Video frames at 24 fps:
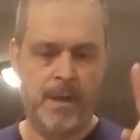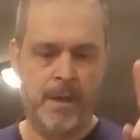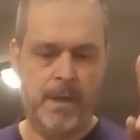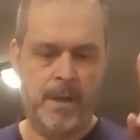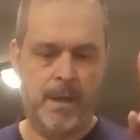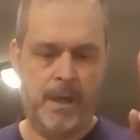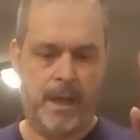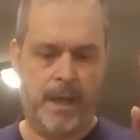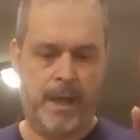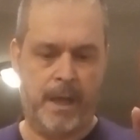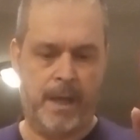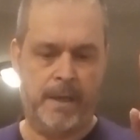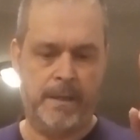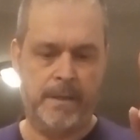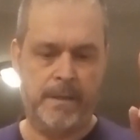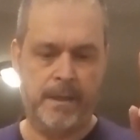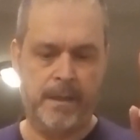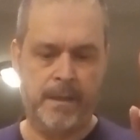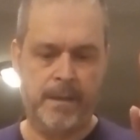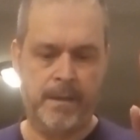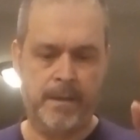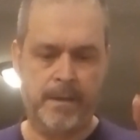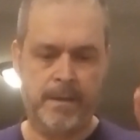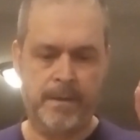and
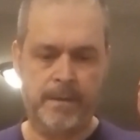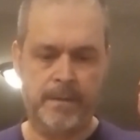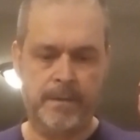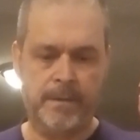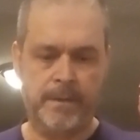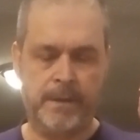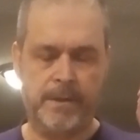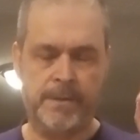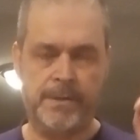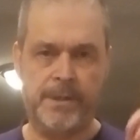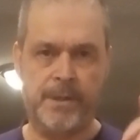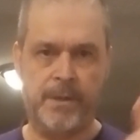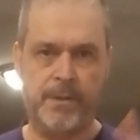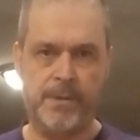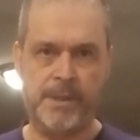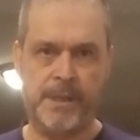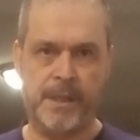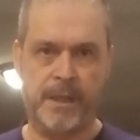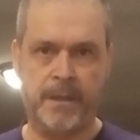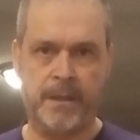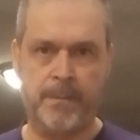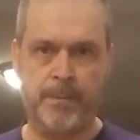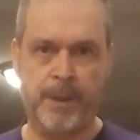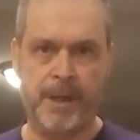there's no
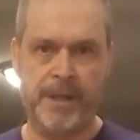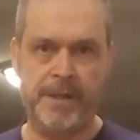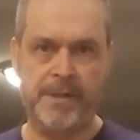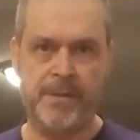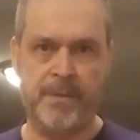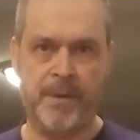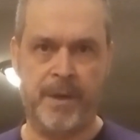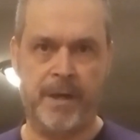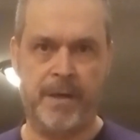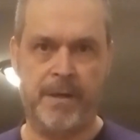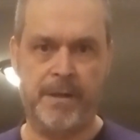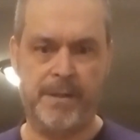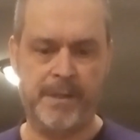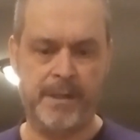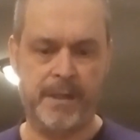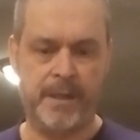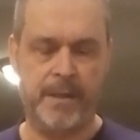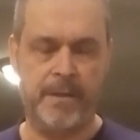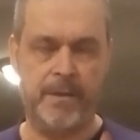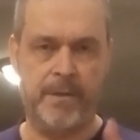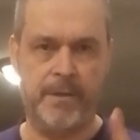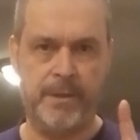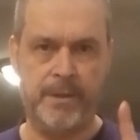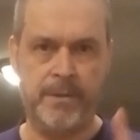second place winners.
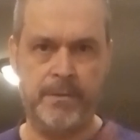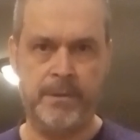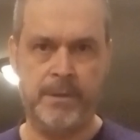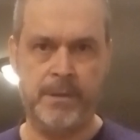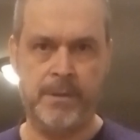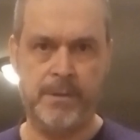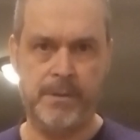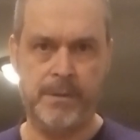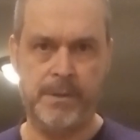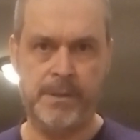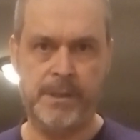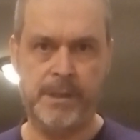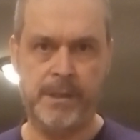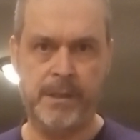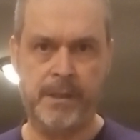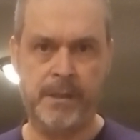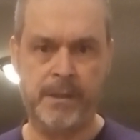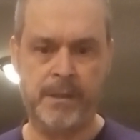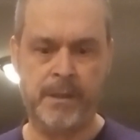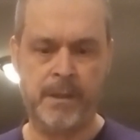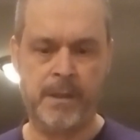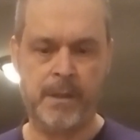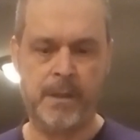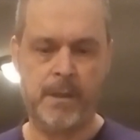Either you lose
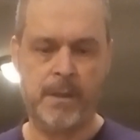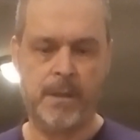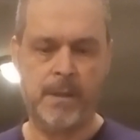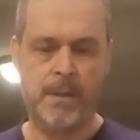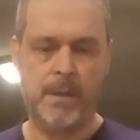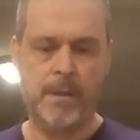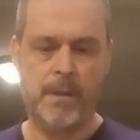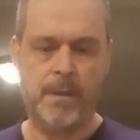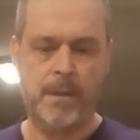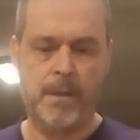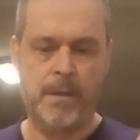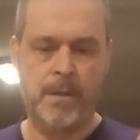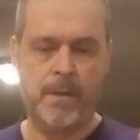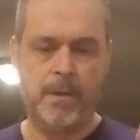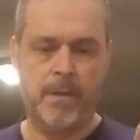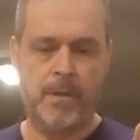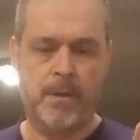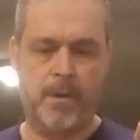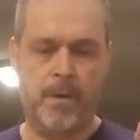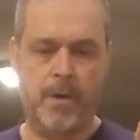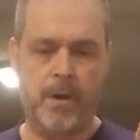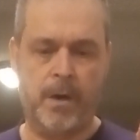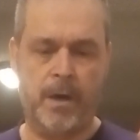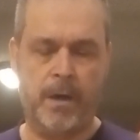
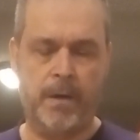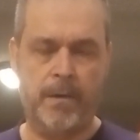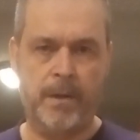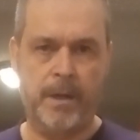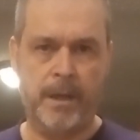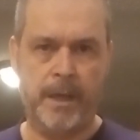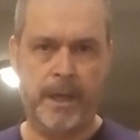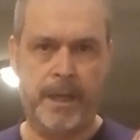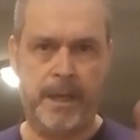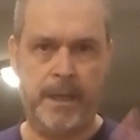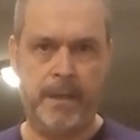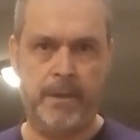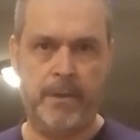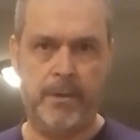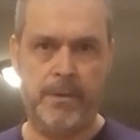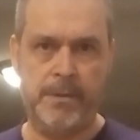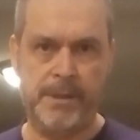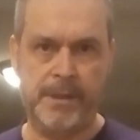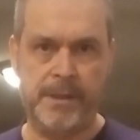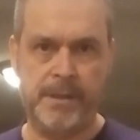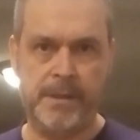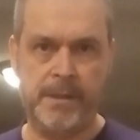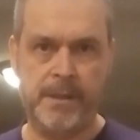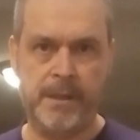or he
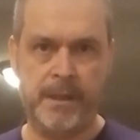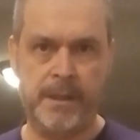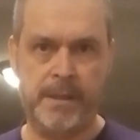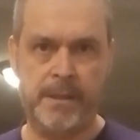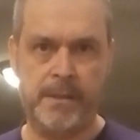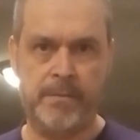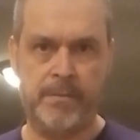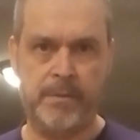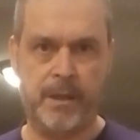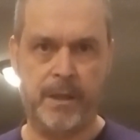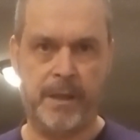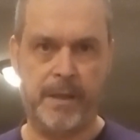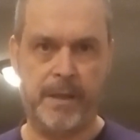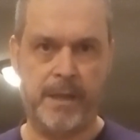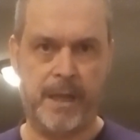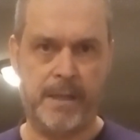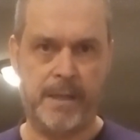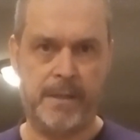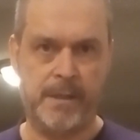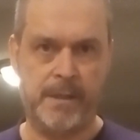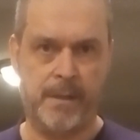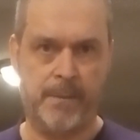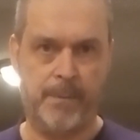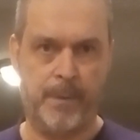loses. It's really
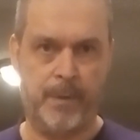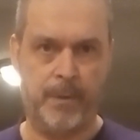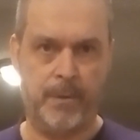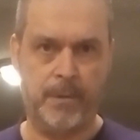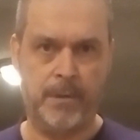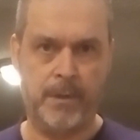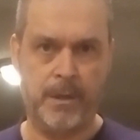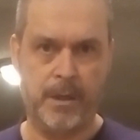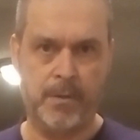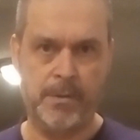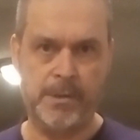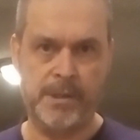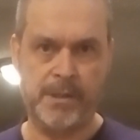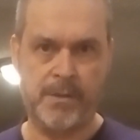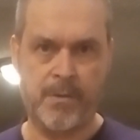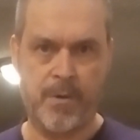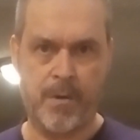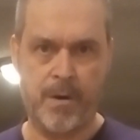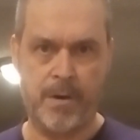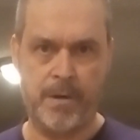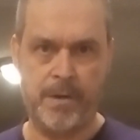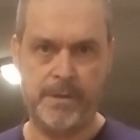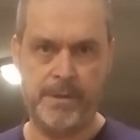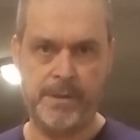that simple. Close
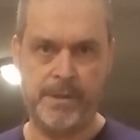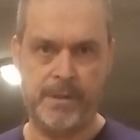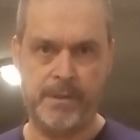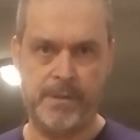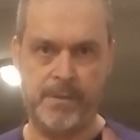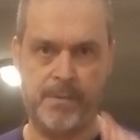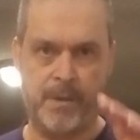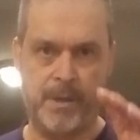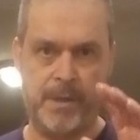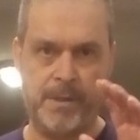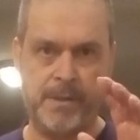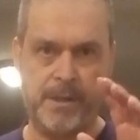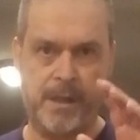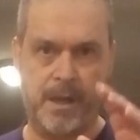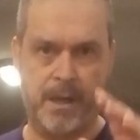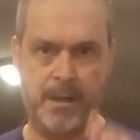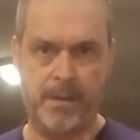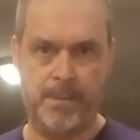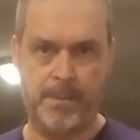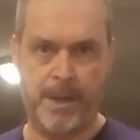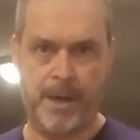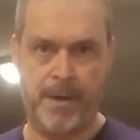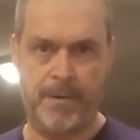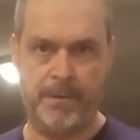quarters is what it's
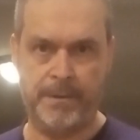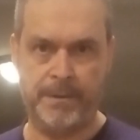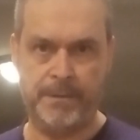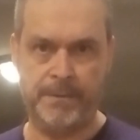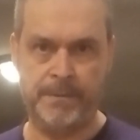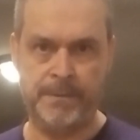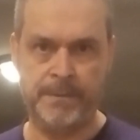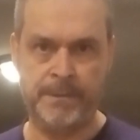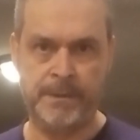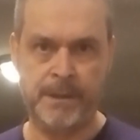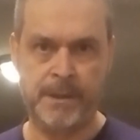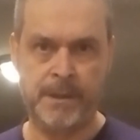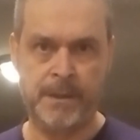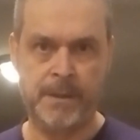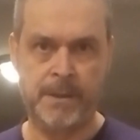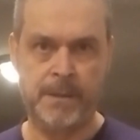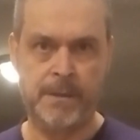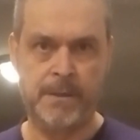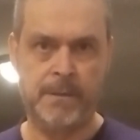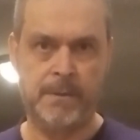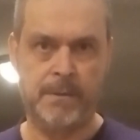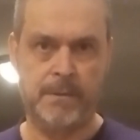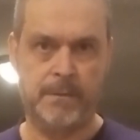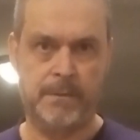all about,
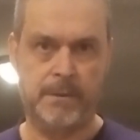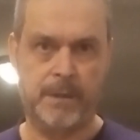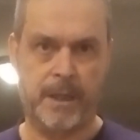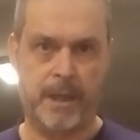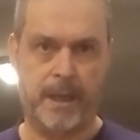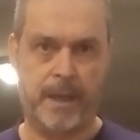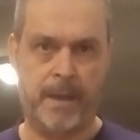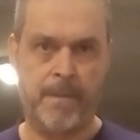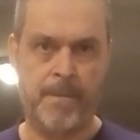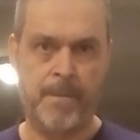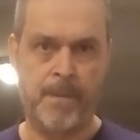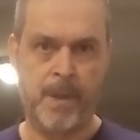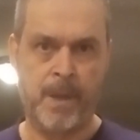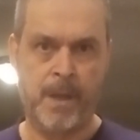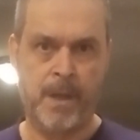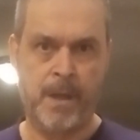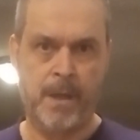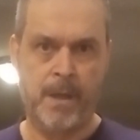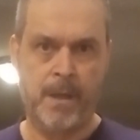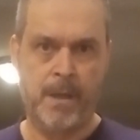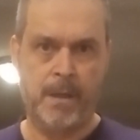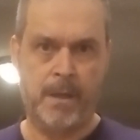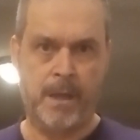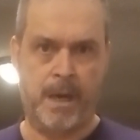okay?
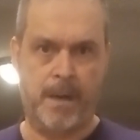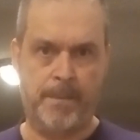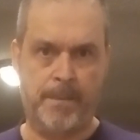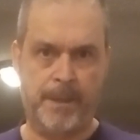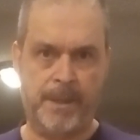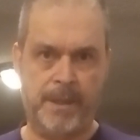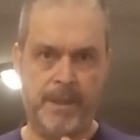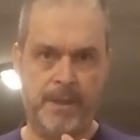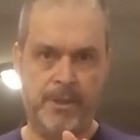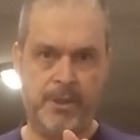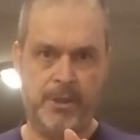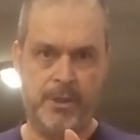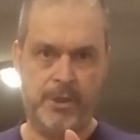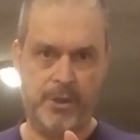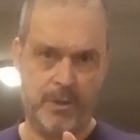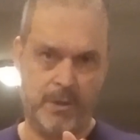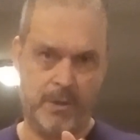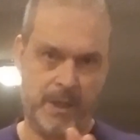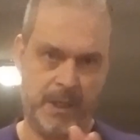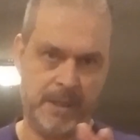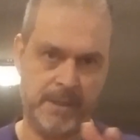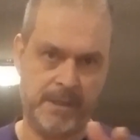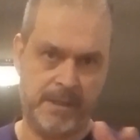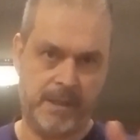Competition
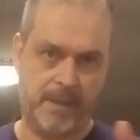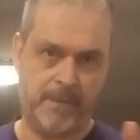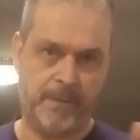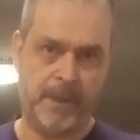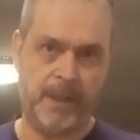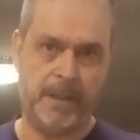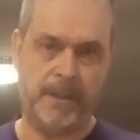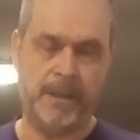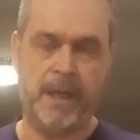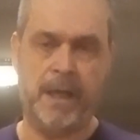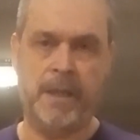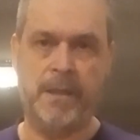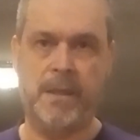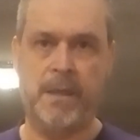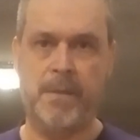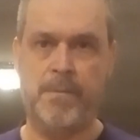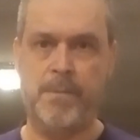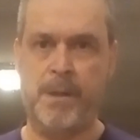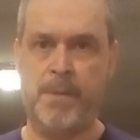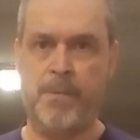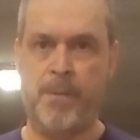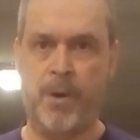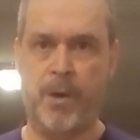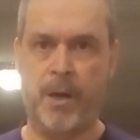shooting and stuff like that, that'd
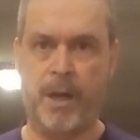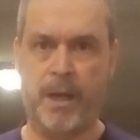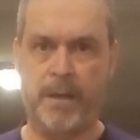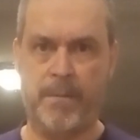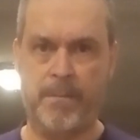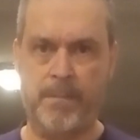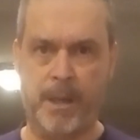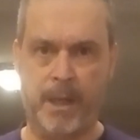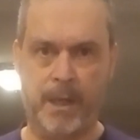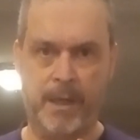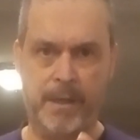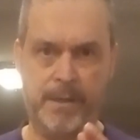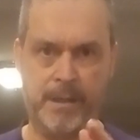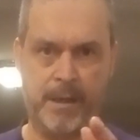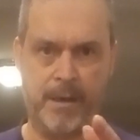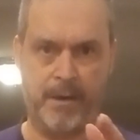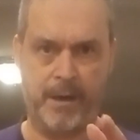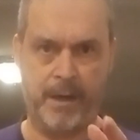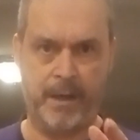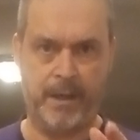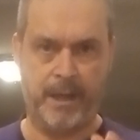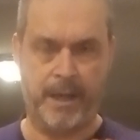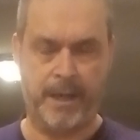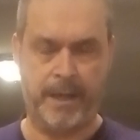be more like
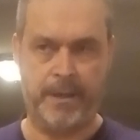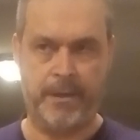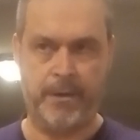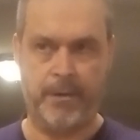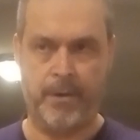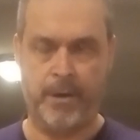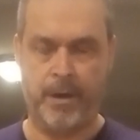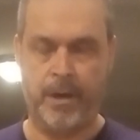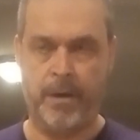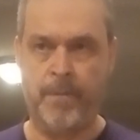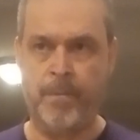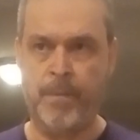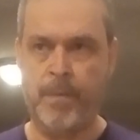military, like you're